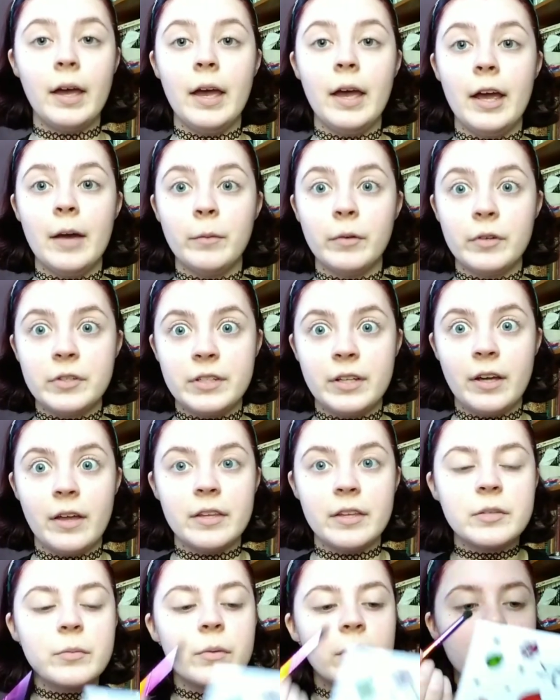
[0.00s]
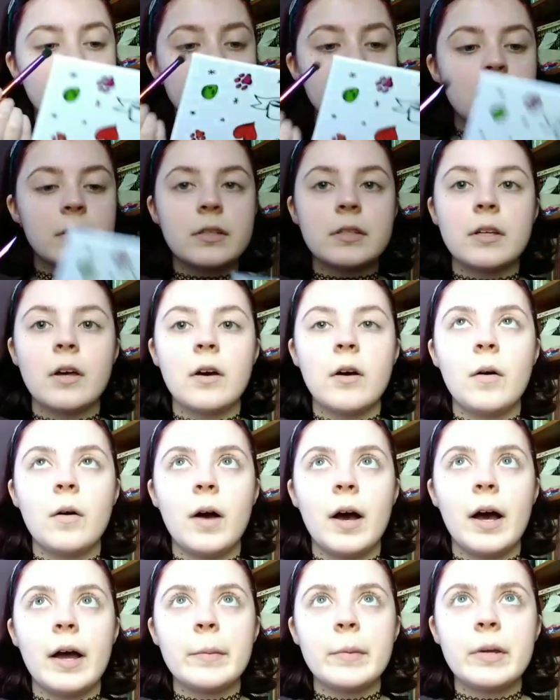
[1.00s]
And we'll see how this works. So
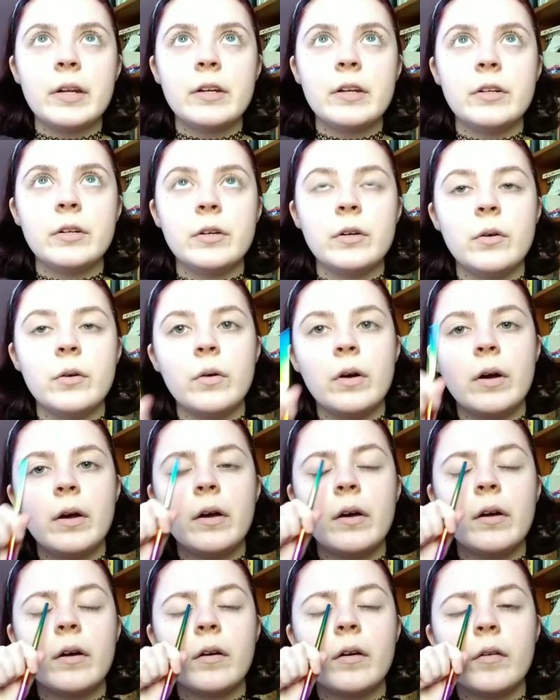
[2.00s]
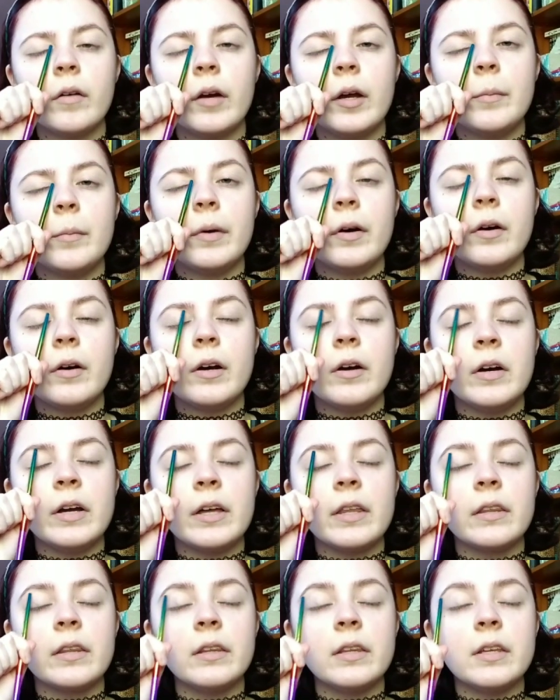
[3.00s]
I'm going to do rainbow
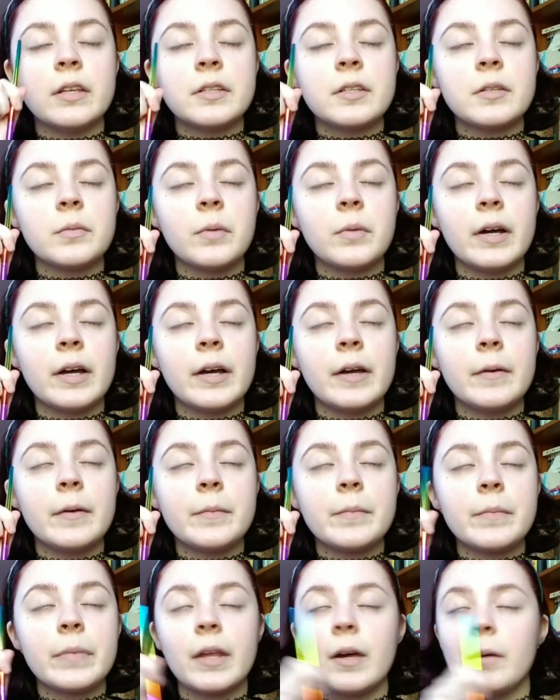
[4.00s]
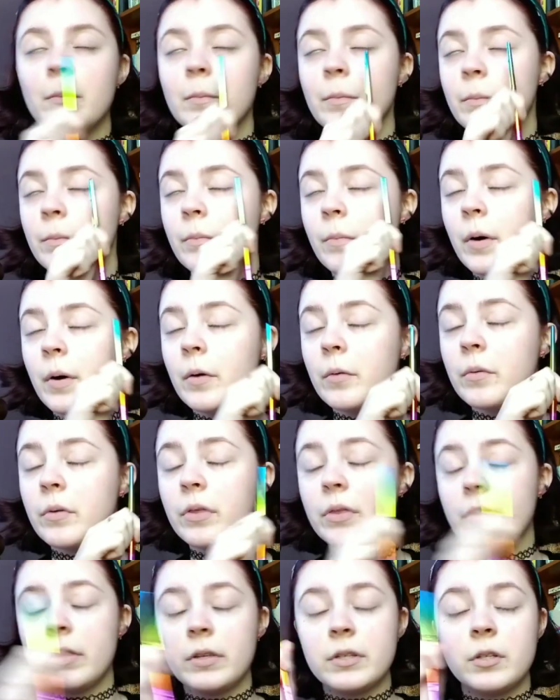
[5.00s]
going this way on both.
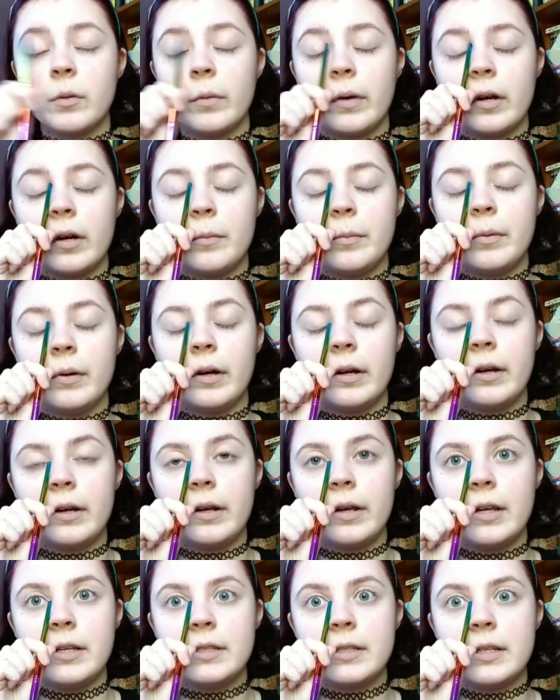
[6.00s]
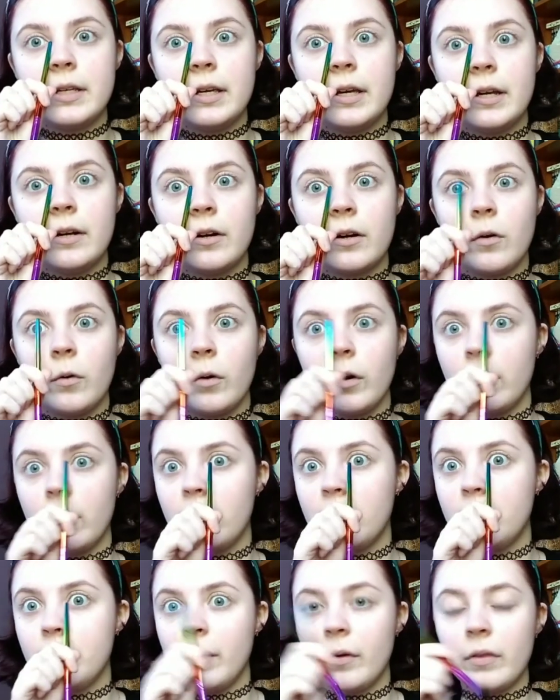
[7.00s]
So we're going to put Casey inner
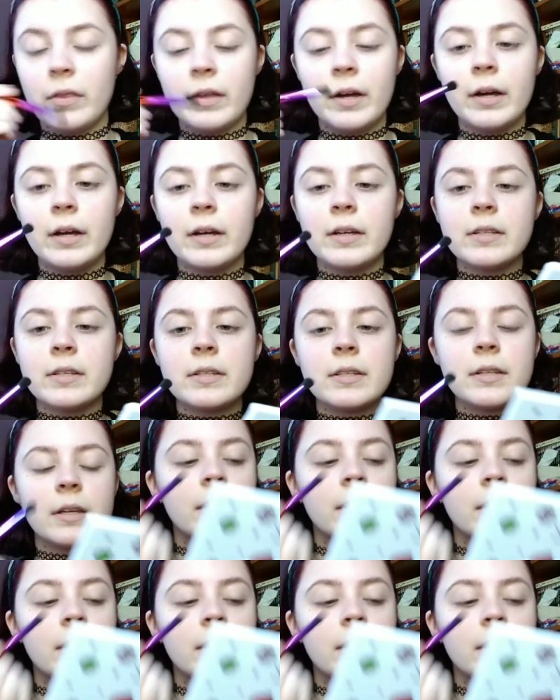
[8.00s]
corner, both eyes.